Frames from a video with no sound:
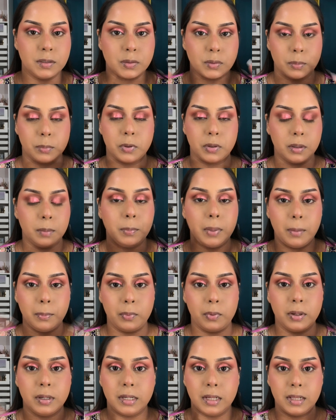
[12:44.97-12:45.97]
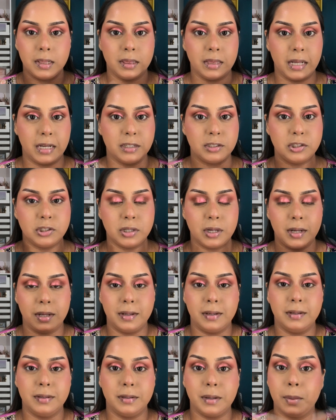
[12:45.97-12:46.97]
So I'm gonna pop on a lash
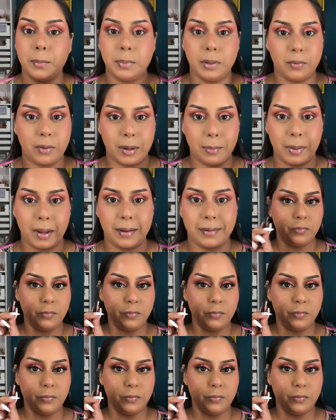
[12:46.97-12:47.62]
and be right back.